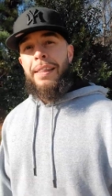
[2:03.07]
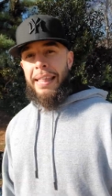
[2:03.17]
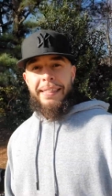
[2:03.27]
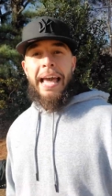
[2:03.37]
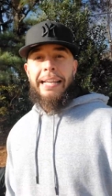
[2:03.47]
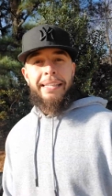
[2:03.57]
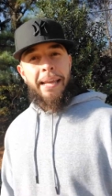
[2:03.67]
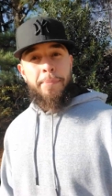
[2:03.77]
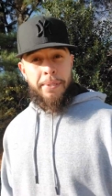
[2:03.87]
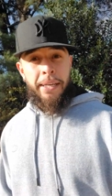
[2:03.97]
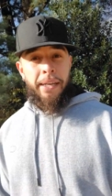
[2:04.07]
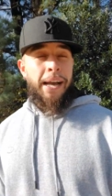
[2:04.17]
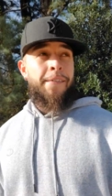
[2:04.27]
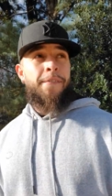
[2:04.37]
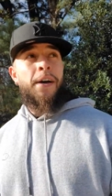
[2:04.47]
that damn sick.
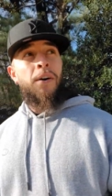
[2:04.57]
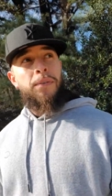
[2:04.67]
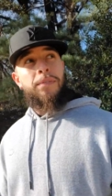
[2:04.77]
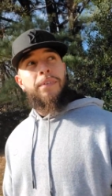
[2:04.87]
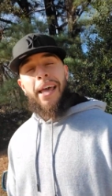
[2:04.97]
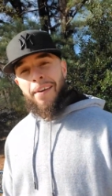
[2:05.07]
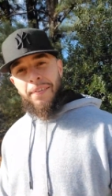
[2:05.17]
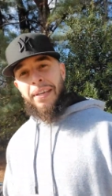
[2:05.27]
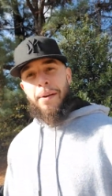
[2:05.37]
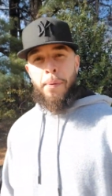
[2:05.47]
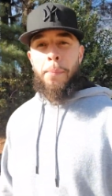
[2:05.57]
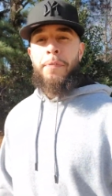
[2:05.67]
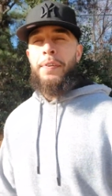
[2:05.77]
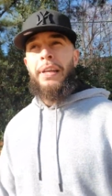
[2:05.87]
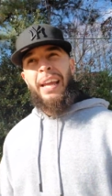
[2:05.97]
I felt heavy. I remember
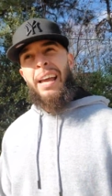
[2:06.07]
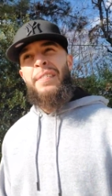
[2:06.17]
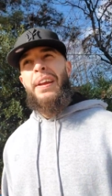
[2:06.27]
feeling heavy.